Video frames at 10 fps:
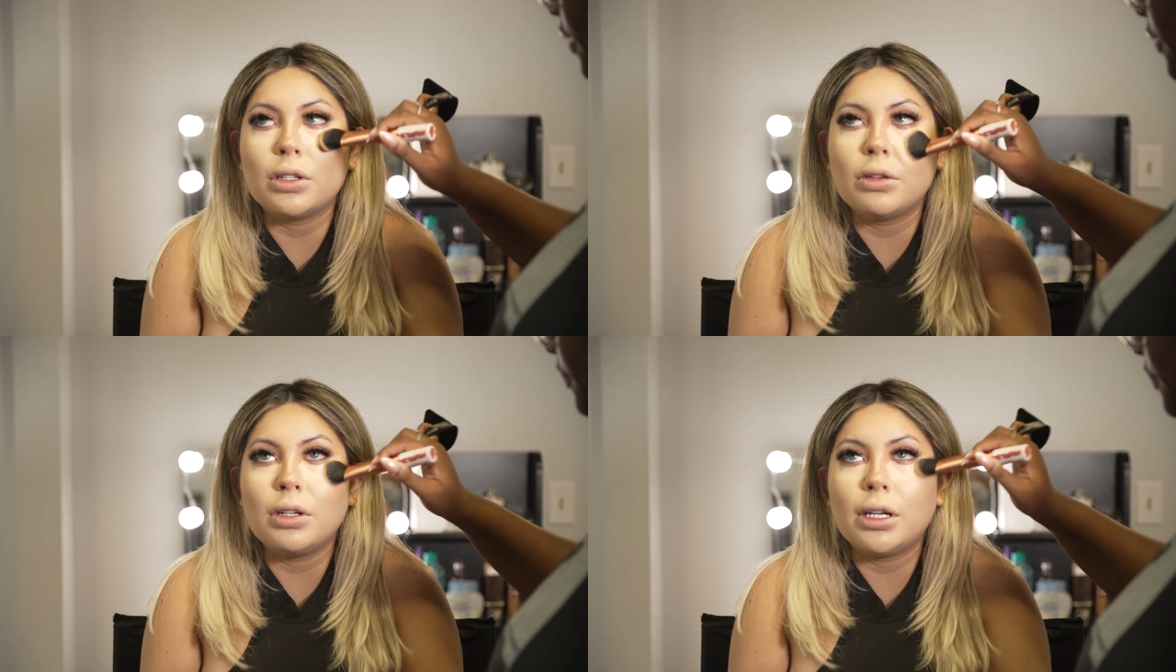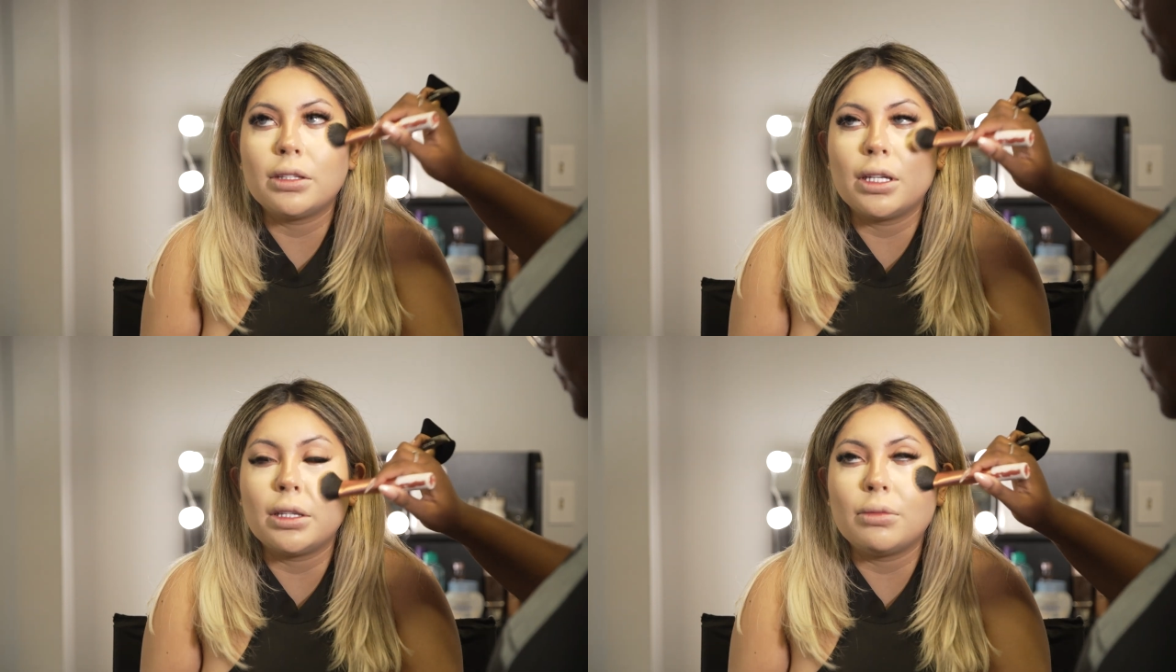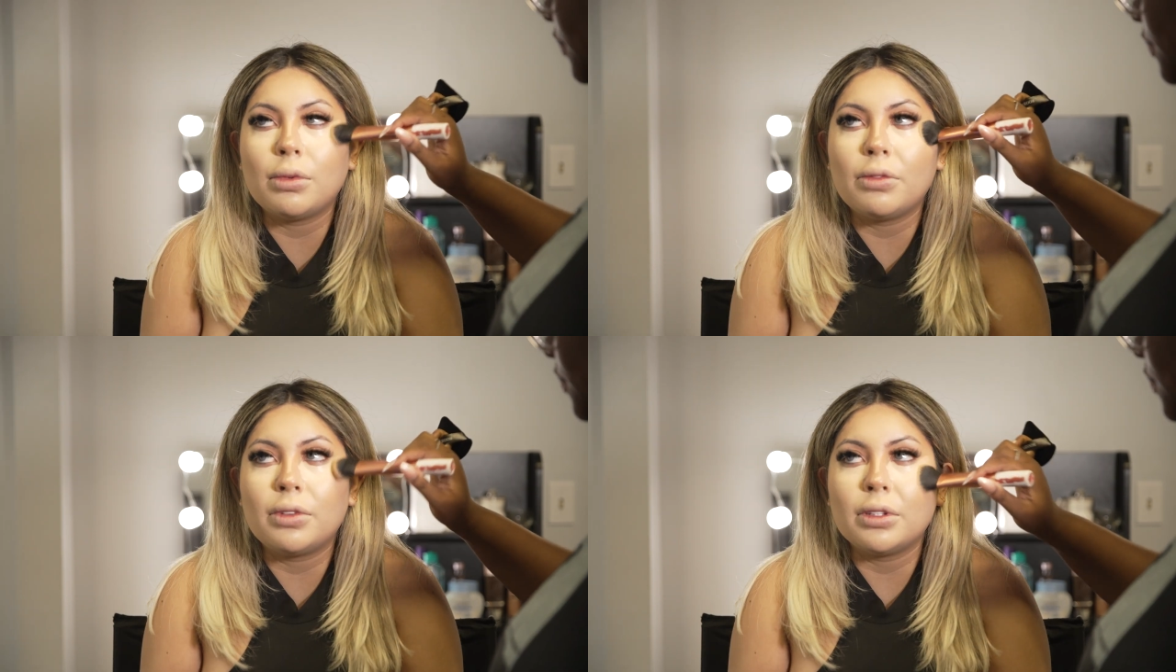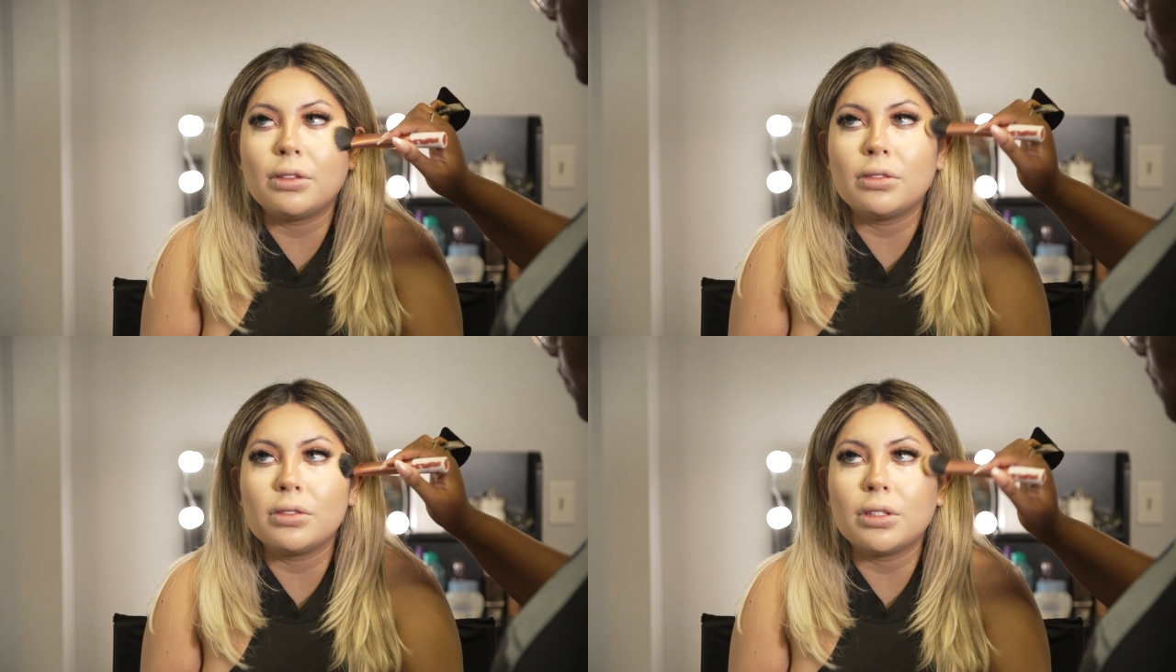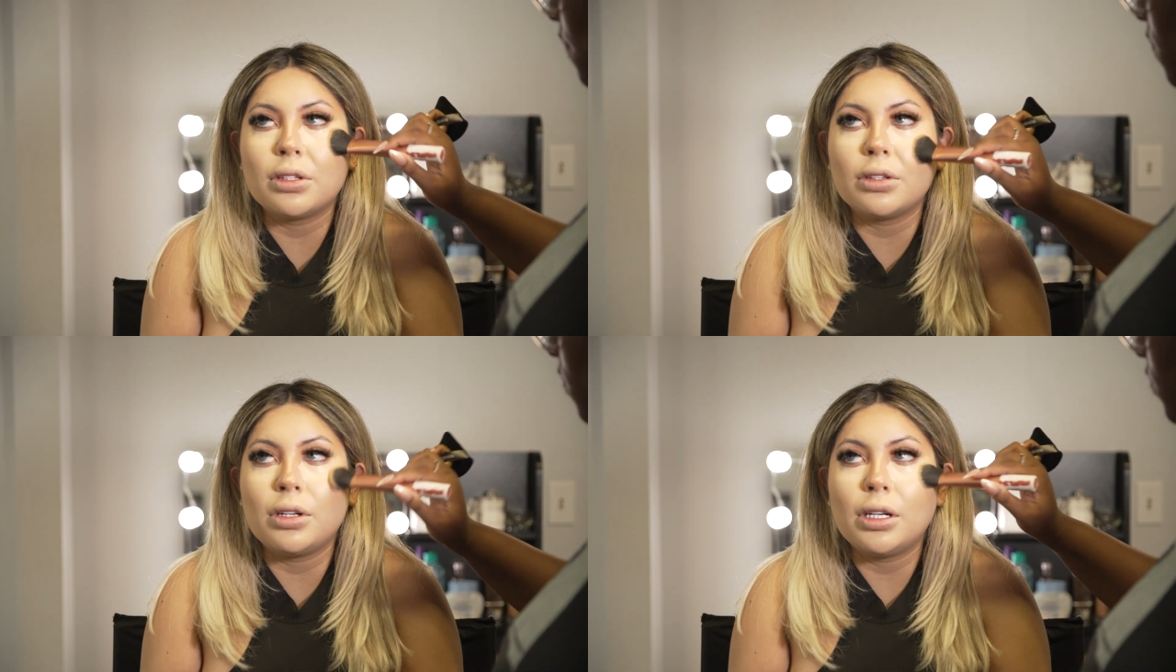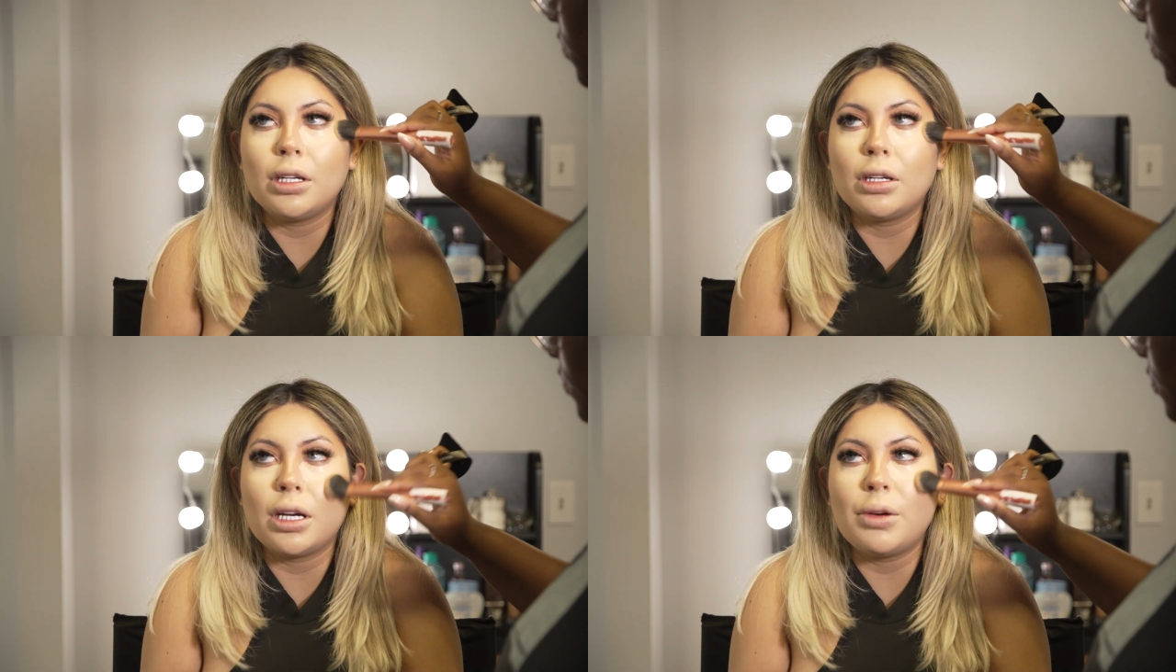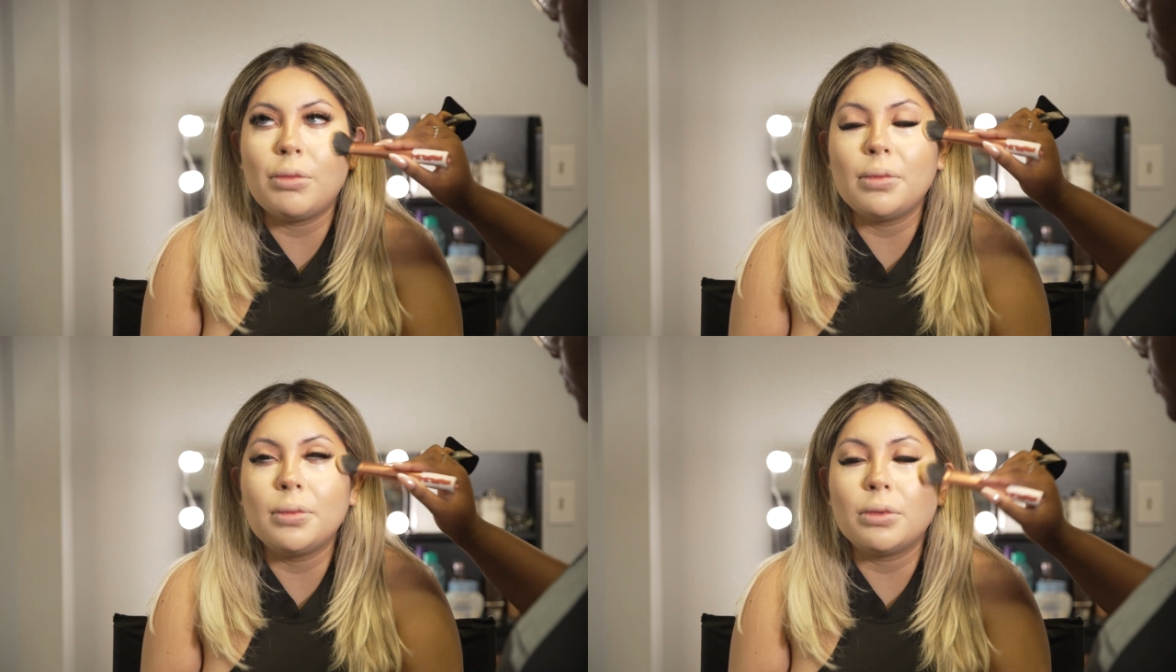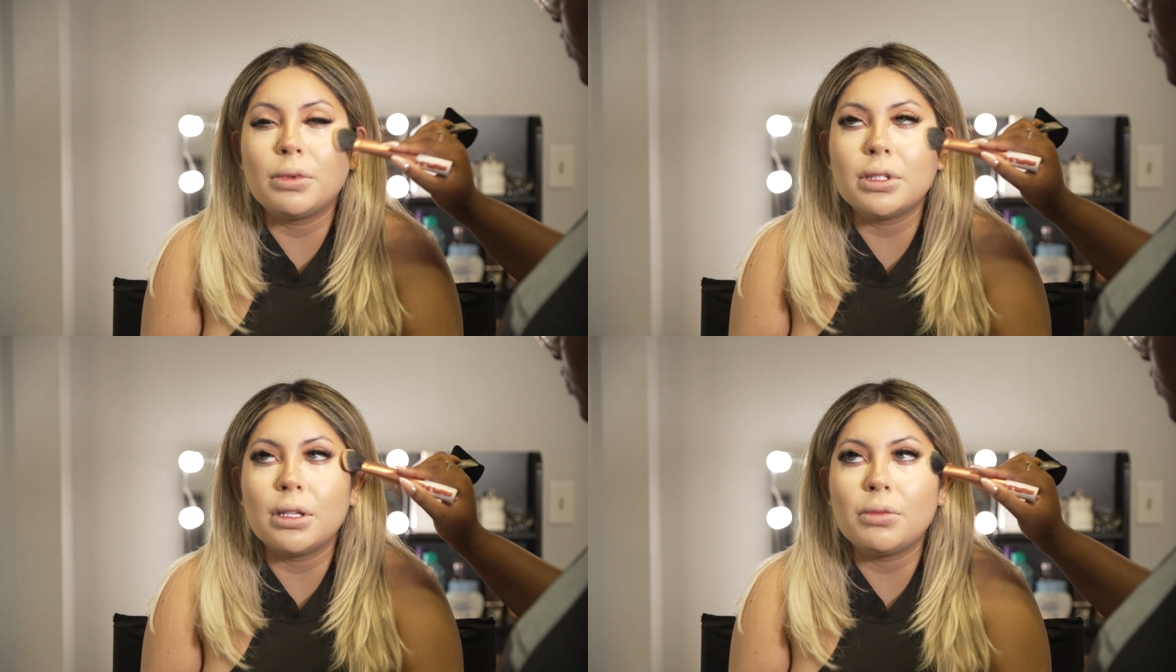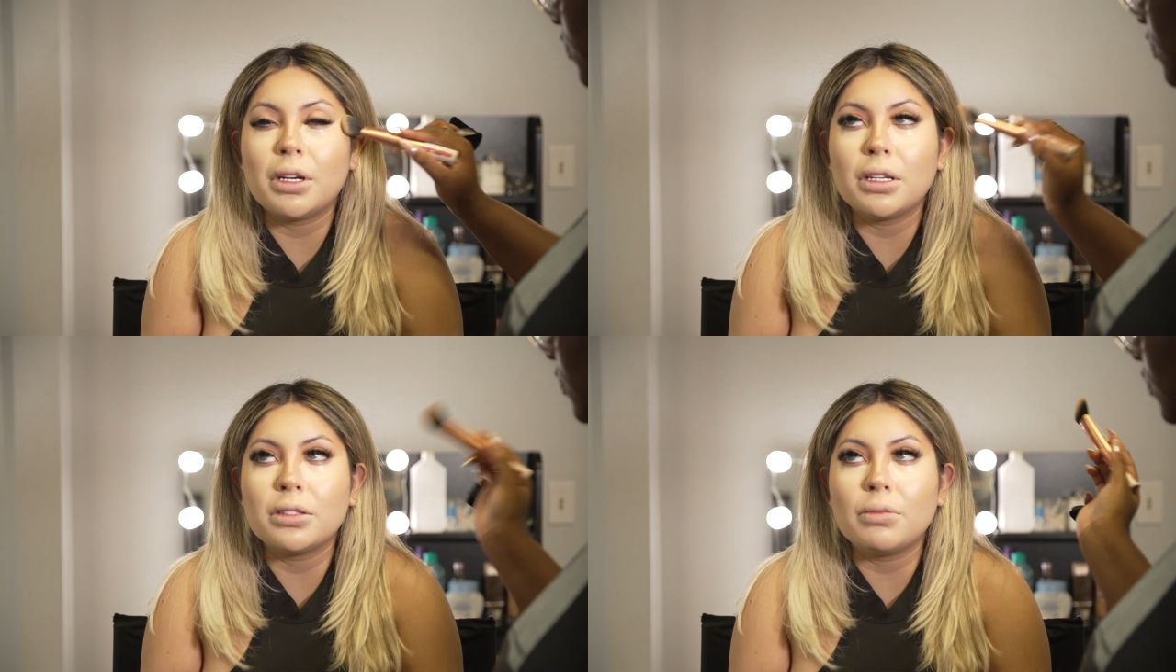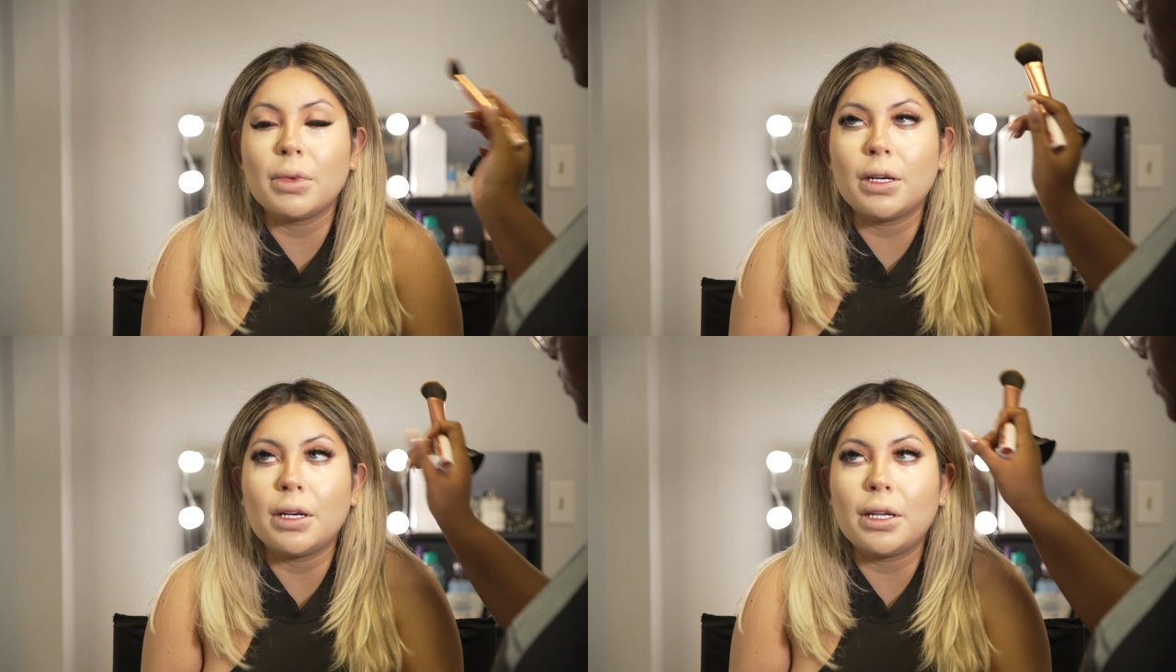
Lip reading: and transition. It looks really effortless and